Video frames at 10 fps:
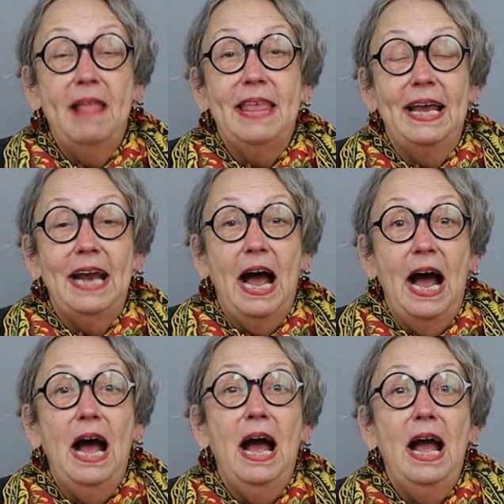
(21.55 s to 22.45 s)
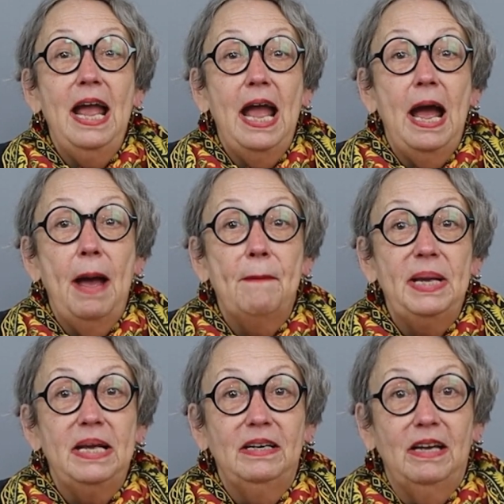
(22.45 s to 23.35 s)
that I am
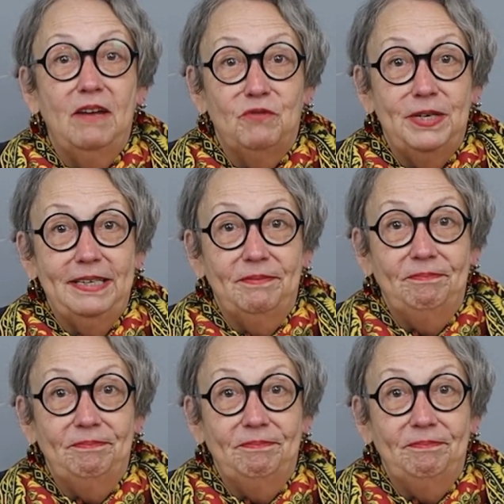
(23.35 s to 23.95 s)
in love with.